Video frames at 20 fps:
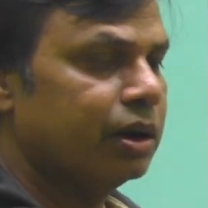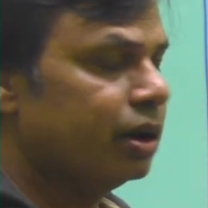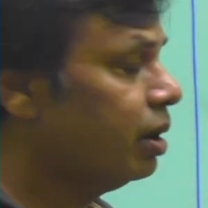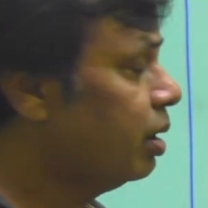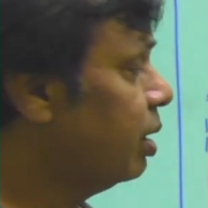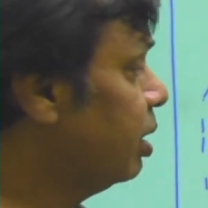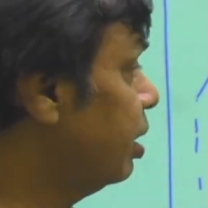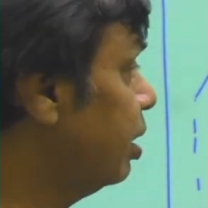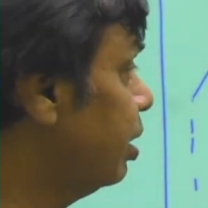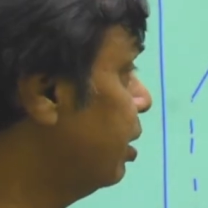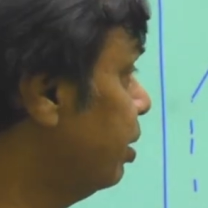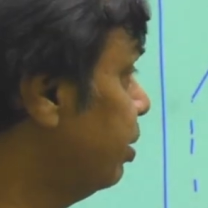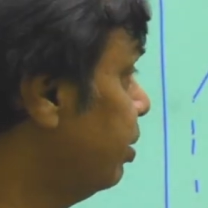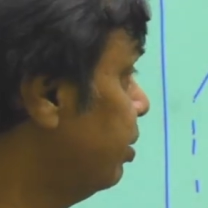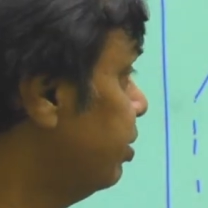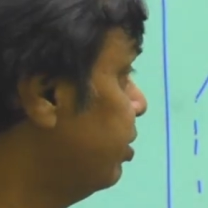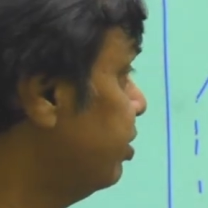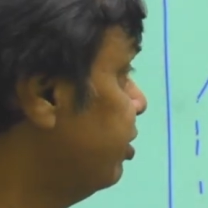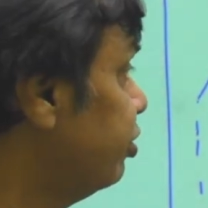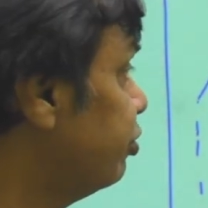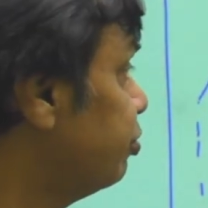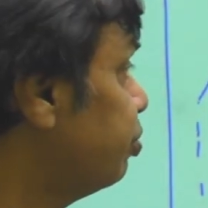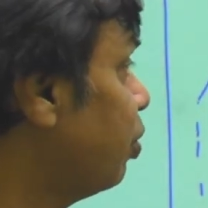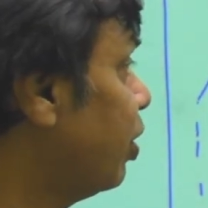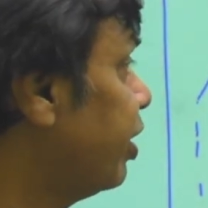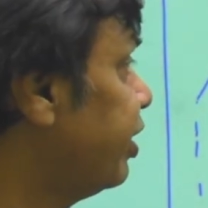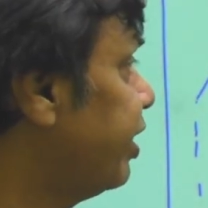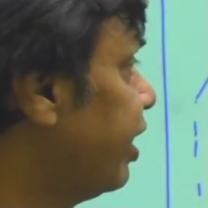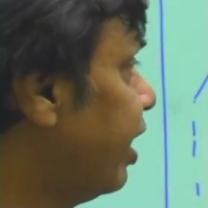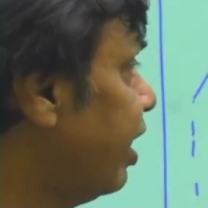this point has
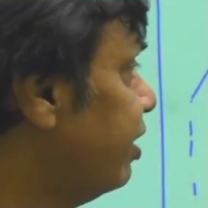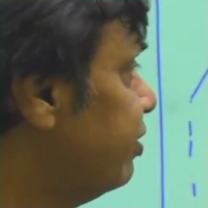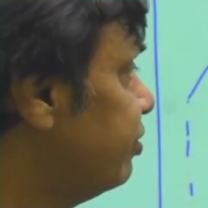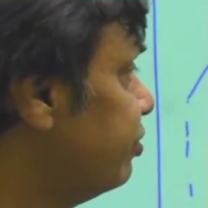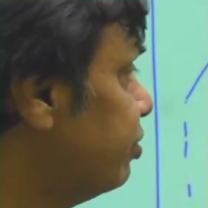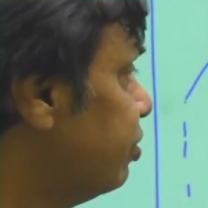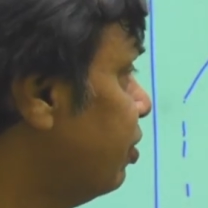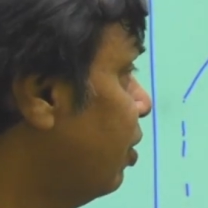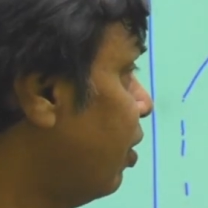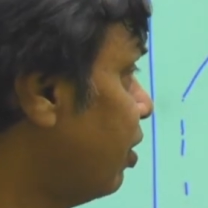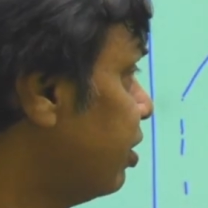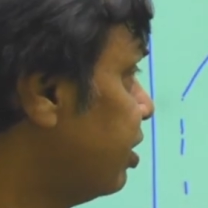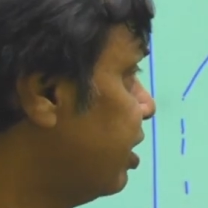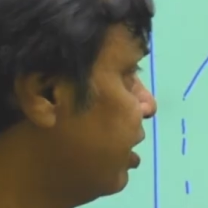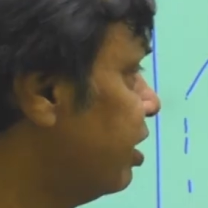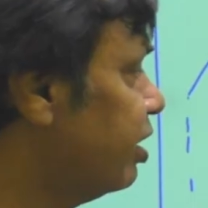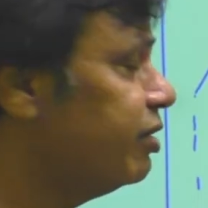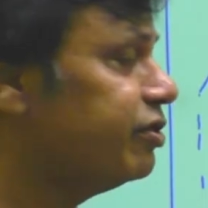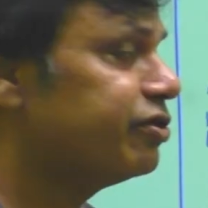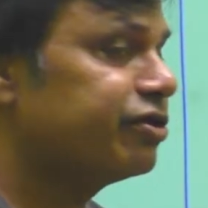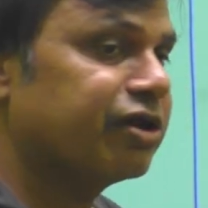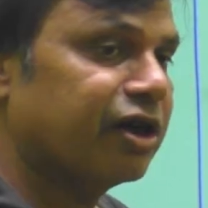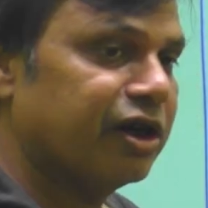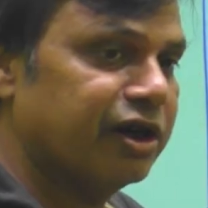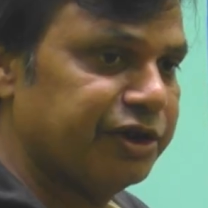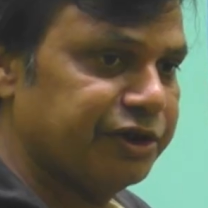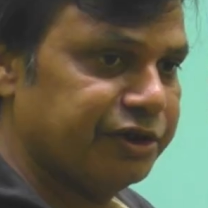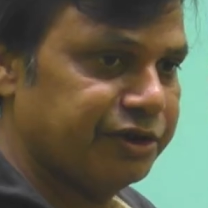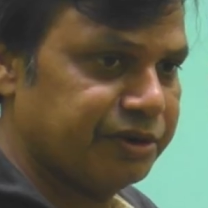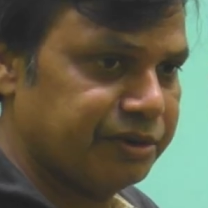got the least height
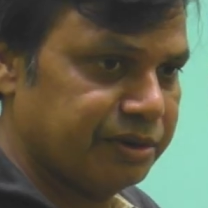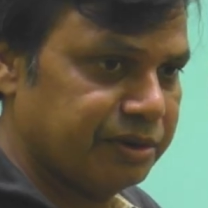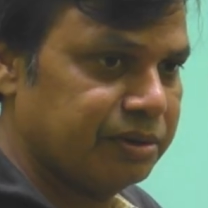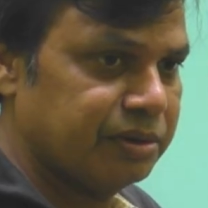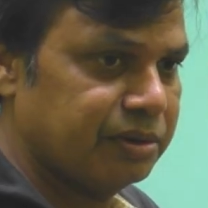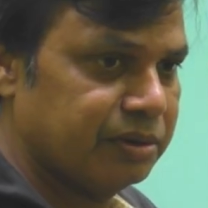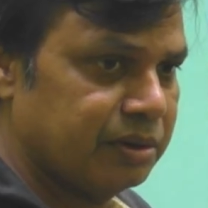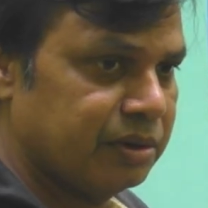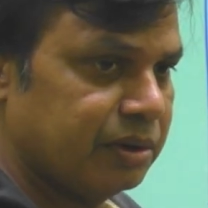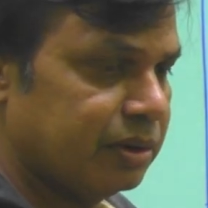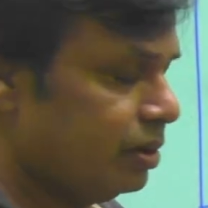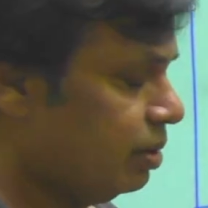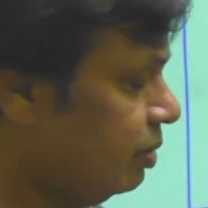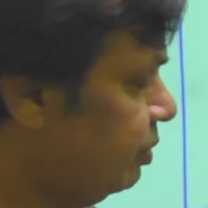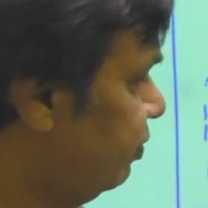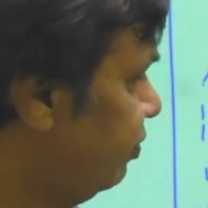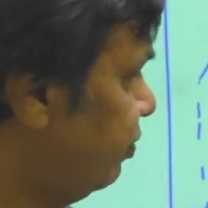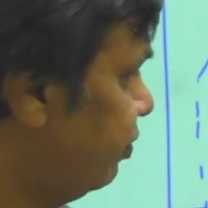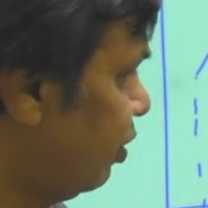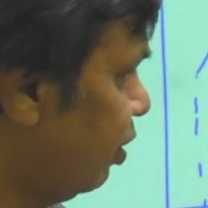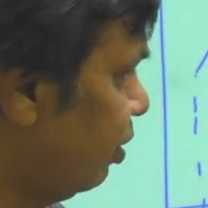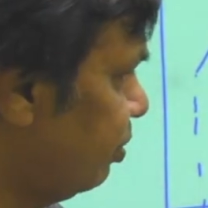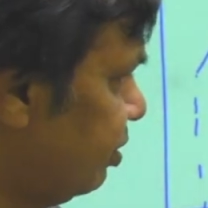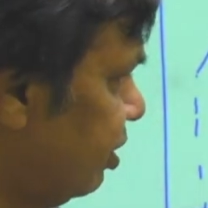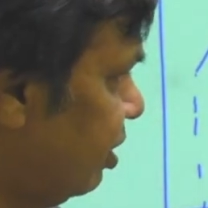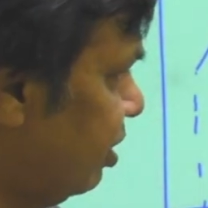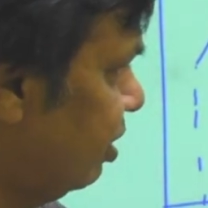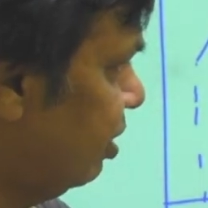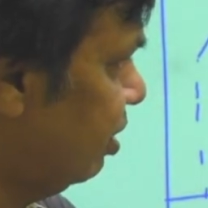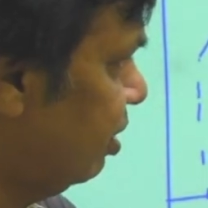from the
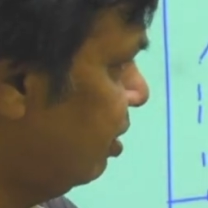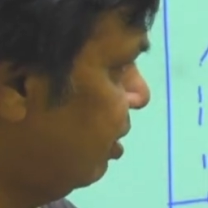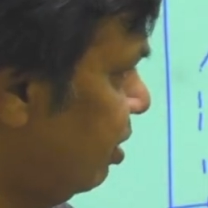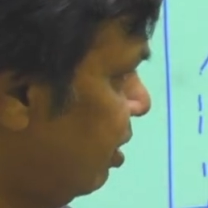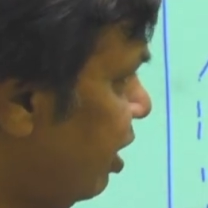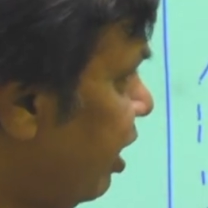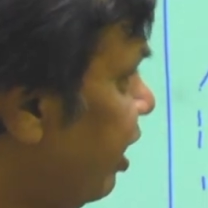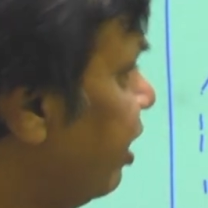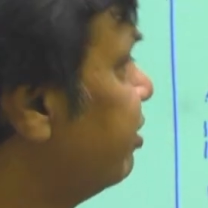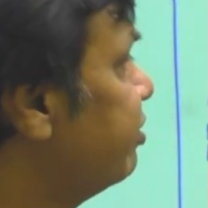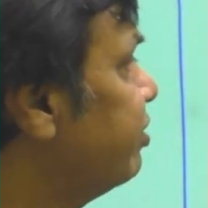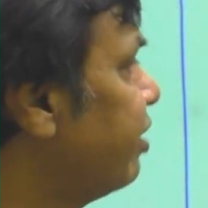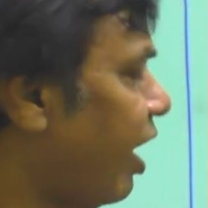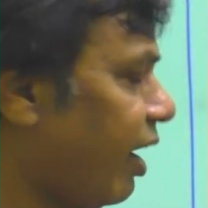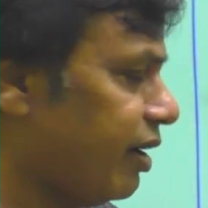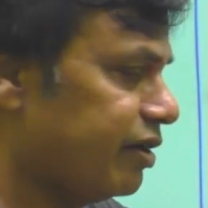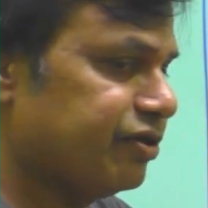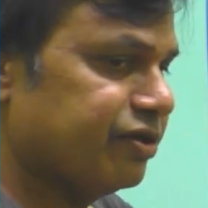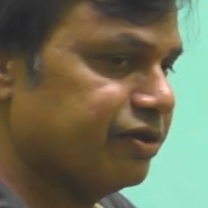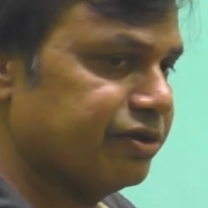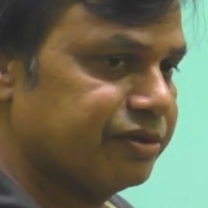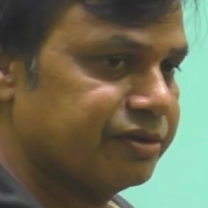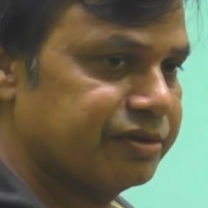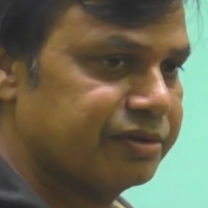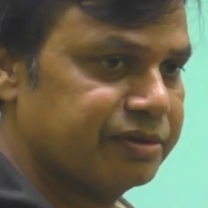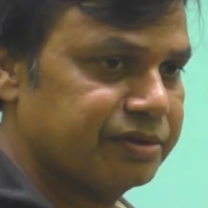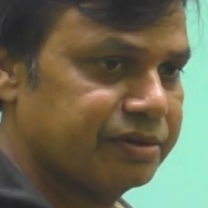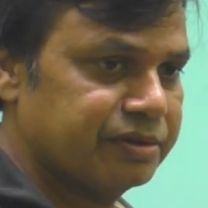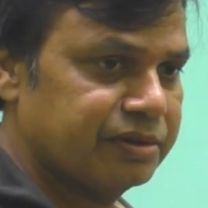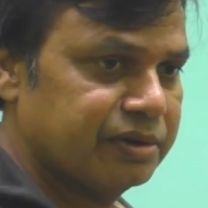x-axis
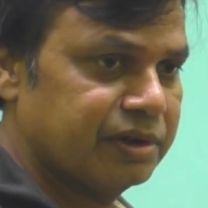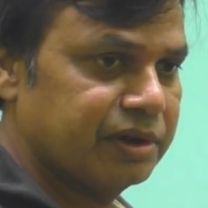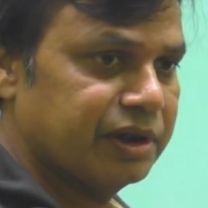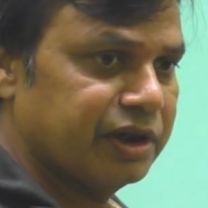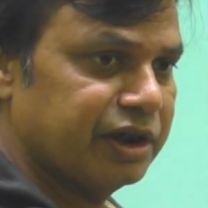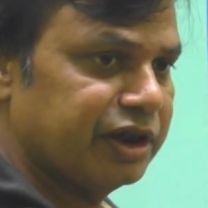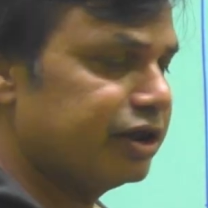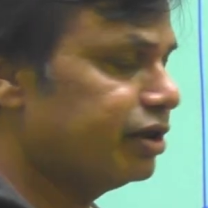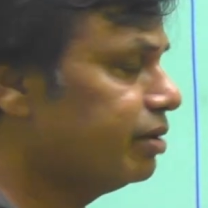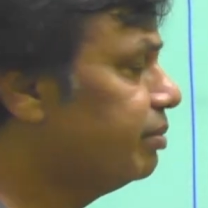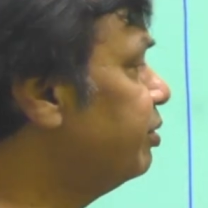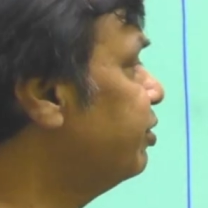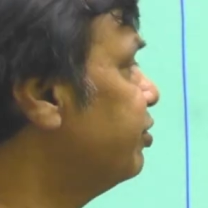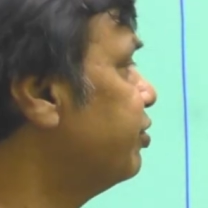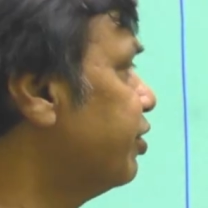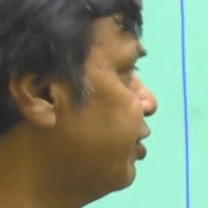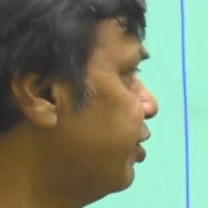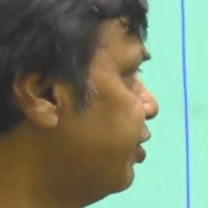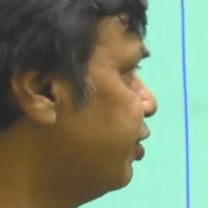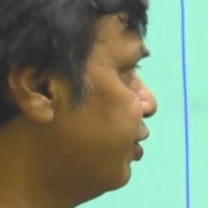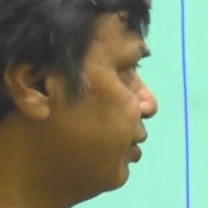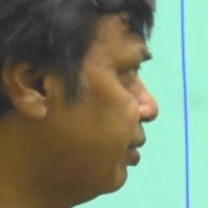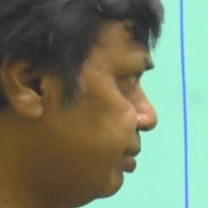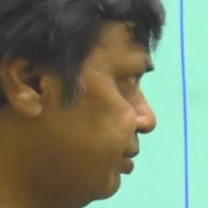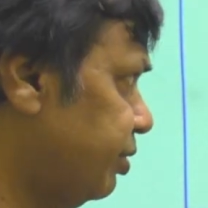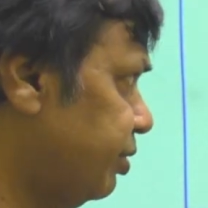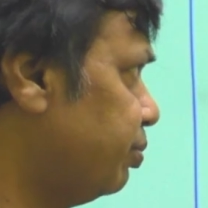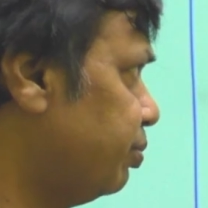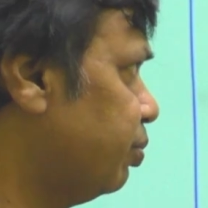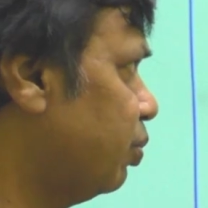in the vicinity of this point. So
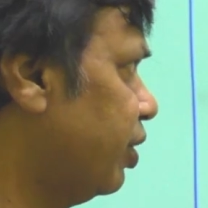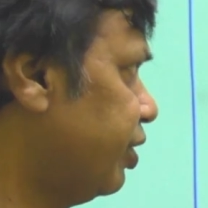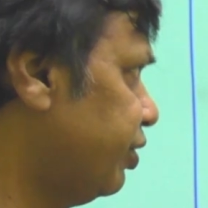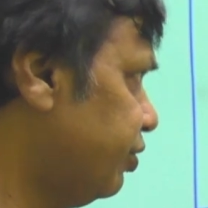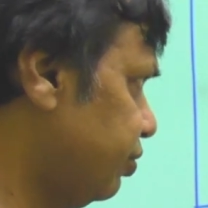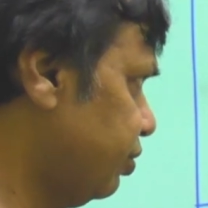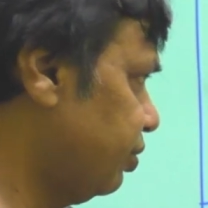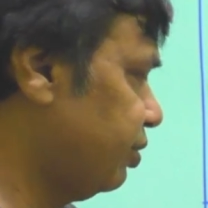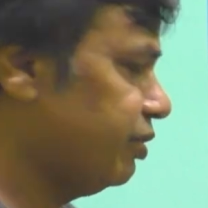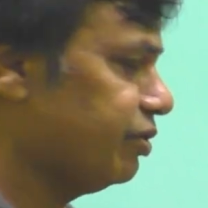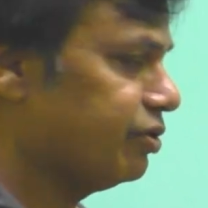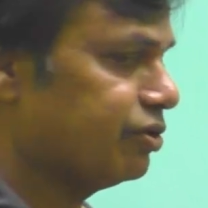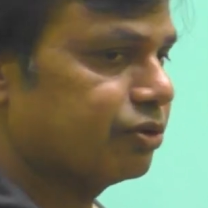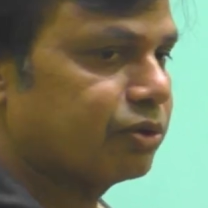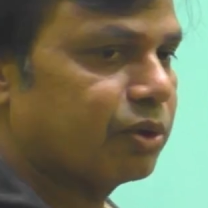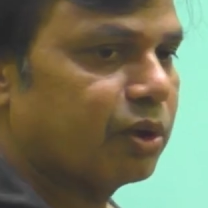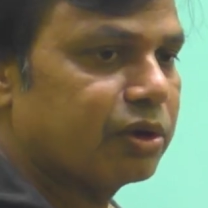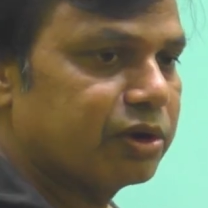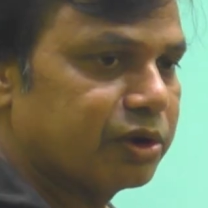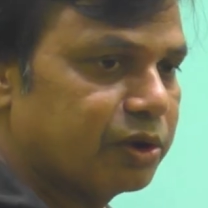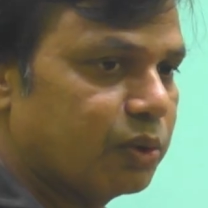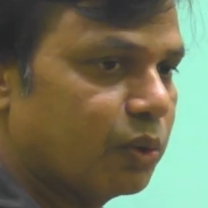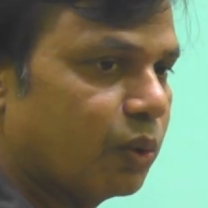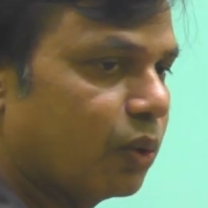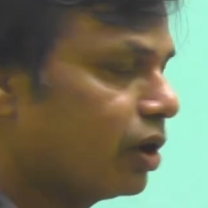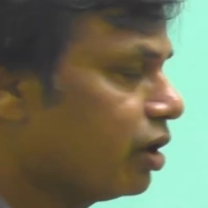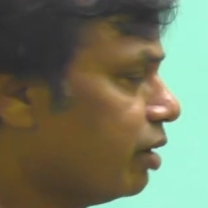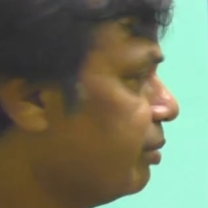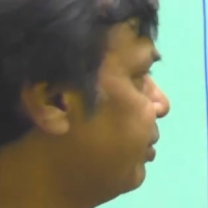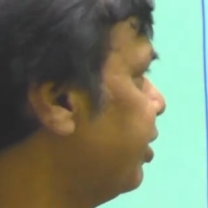is called the local minima.
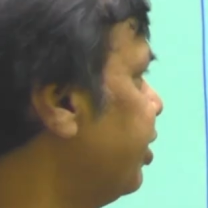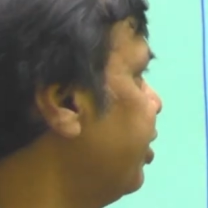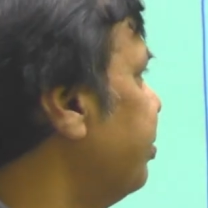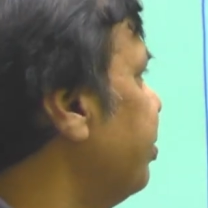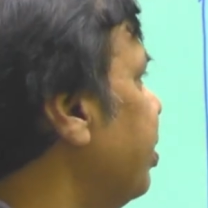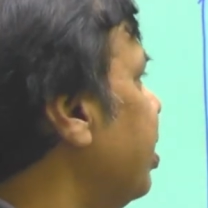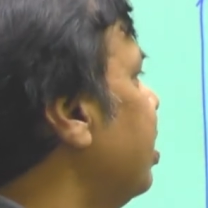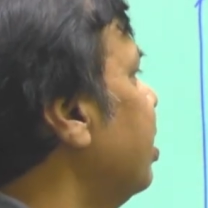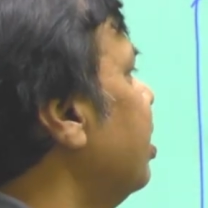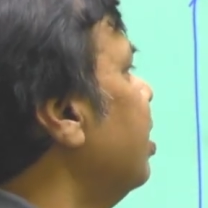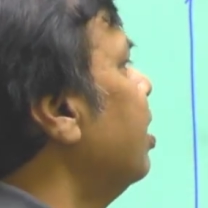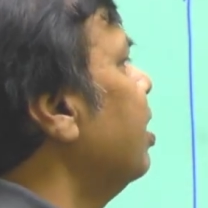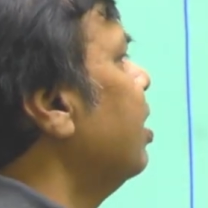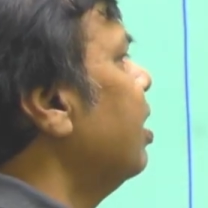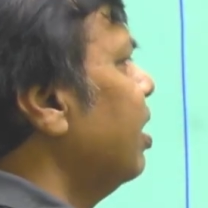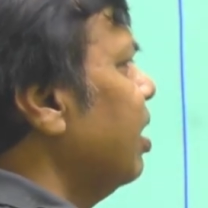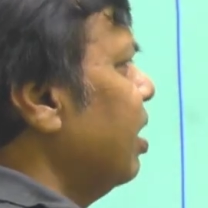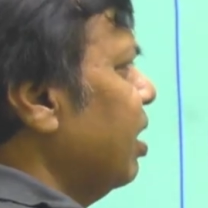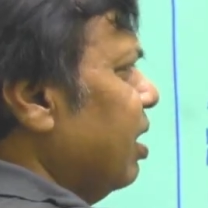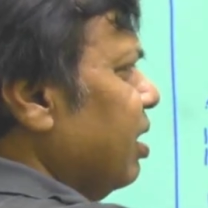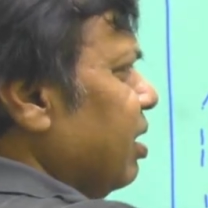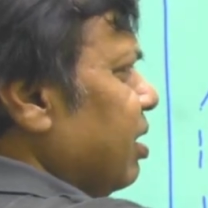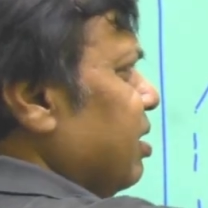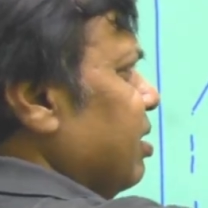And